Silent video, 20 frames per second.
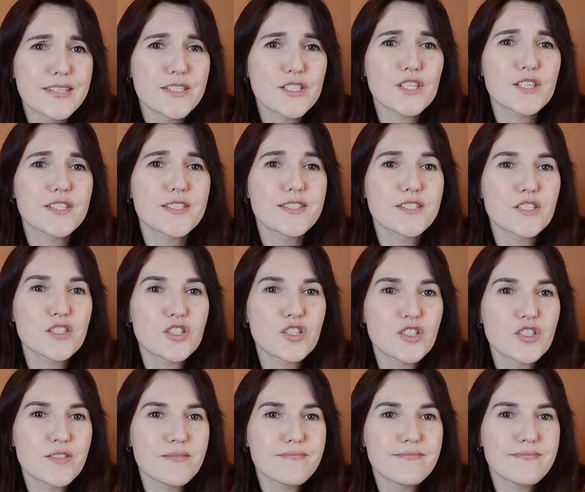just
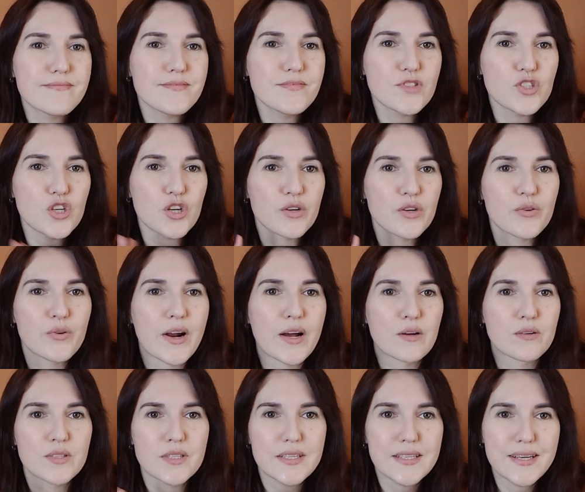turn
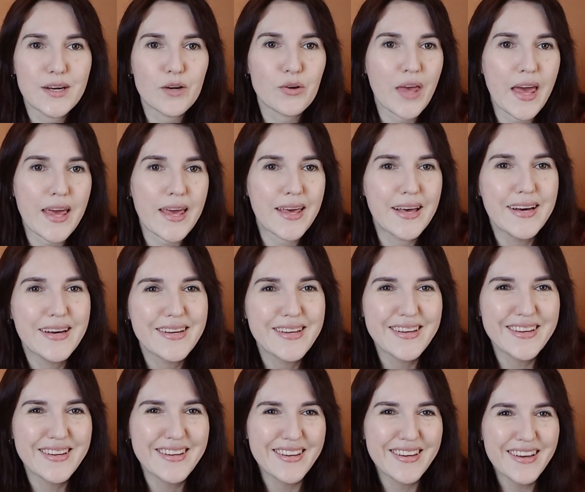around,
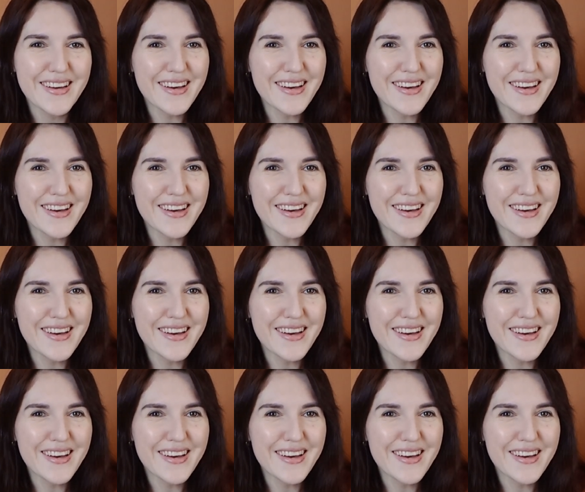okay?